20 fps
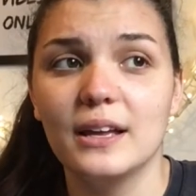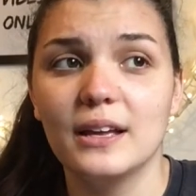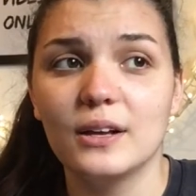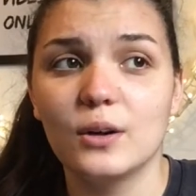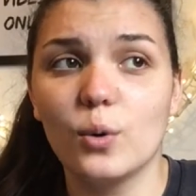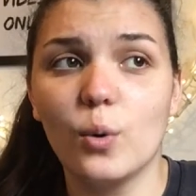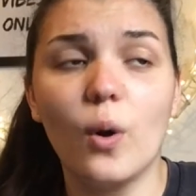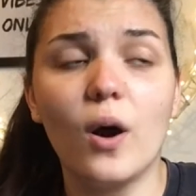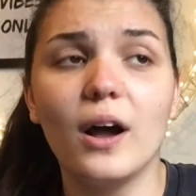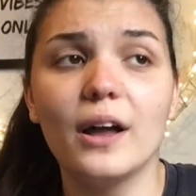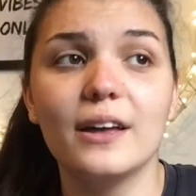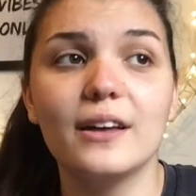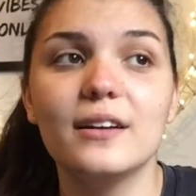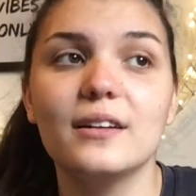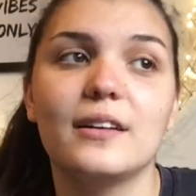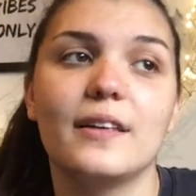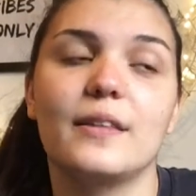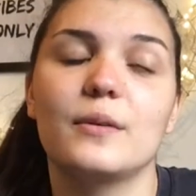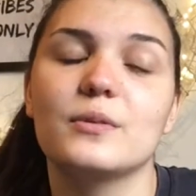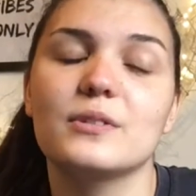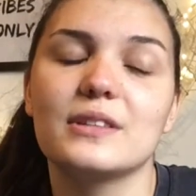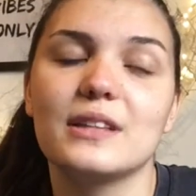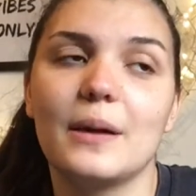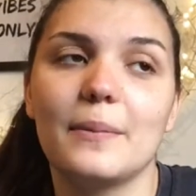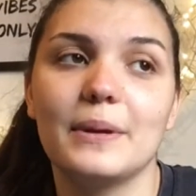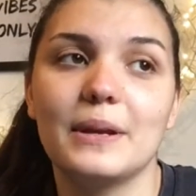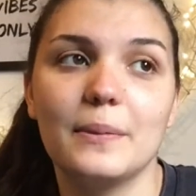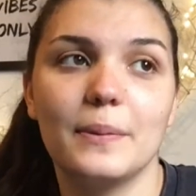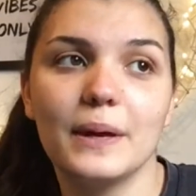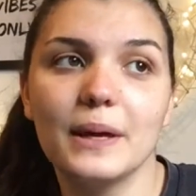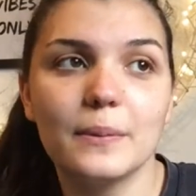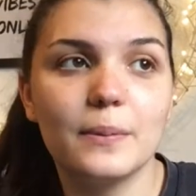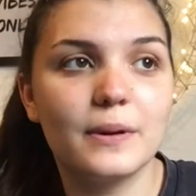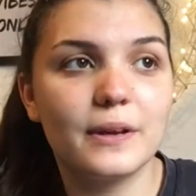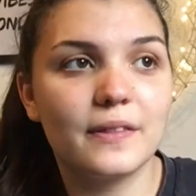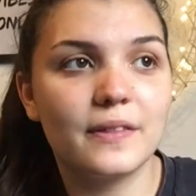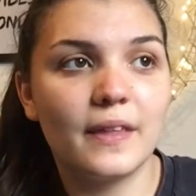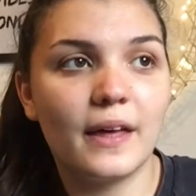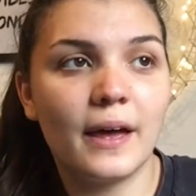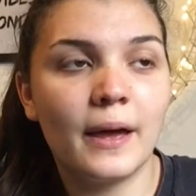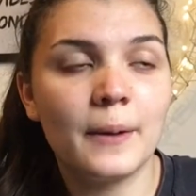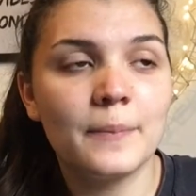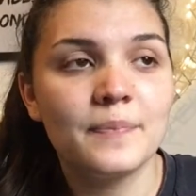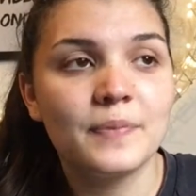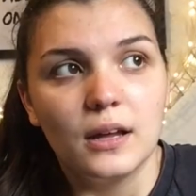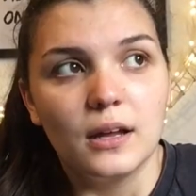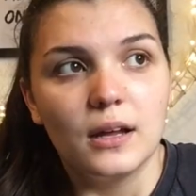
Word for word: quiet like there wasn't that many people in there